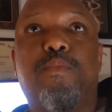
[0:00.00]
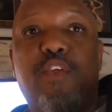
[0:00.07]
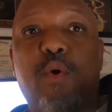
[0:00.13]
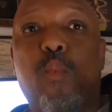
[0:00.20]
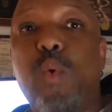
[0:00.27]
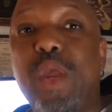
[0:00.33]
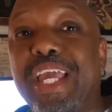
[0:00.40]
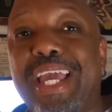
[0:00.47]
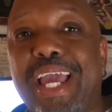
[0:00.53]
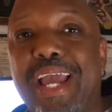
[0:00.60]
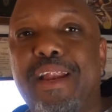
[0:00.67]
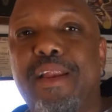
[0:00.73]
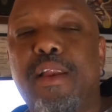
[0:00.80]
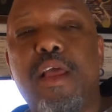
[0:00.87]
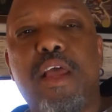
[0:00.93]
The
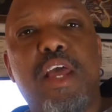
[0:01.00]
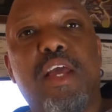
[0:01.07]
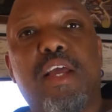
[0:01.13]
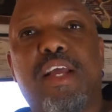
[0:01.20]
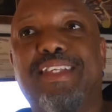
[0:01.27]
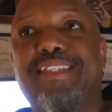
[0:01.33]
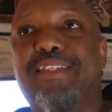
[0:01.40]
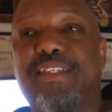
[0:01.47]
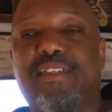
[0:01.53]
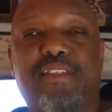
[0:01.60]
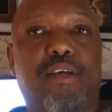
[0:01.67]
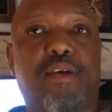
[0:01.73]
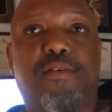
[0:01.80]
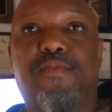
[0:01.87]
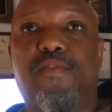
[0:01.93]
weekend
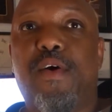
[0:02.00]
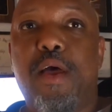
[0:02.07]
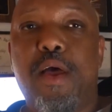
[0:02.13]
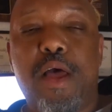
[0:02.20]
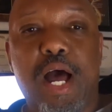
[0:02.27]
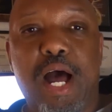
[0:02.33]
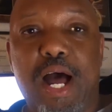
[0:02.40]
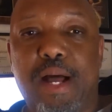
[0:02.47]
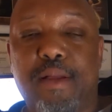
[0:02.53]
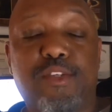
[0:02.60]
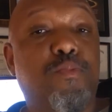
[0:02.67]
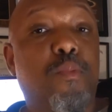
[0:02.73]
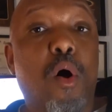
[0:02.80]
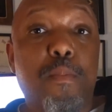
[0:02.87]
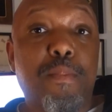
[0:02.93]
consists of uh,
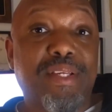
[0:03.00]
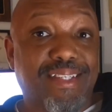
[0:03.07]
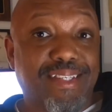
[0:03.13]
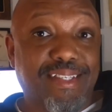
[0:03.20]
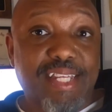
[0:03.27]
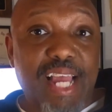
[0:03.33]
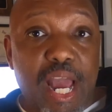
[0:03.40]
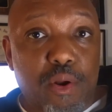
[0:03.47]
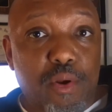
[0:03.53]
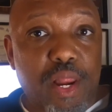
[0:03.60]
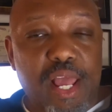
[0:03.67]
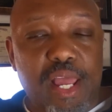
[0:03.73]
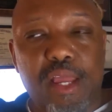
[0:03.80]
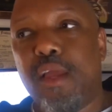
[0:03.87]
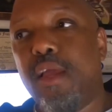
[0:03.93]
Small Business
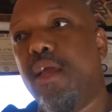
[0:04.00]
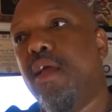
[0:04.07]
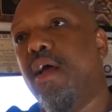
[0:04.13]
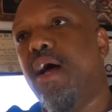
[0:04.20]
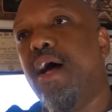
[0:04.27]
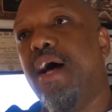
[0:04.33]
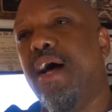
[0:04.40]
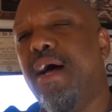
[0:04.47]
Saturday. Uh,